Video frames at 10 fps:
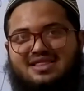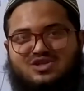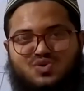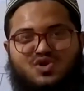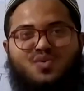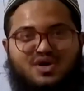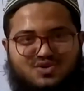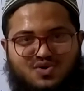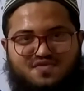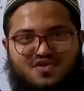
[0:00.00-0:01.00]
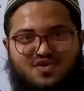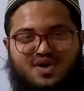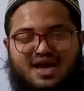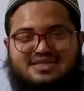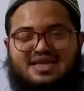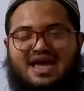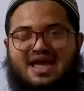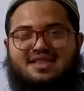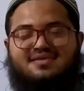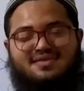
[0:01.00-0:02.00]
this video was good for you guys,
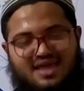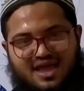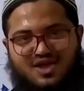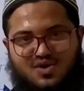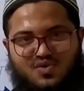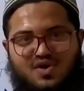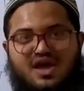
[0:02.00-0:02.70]
and thank you.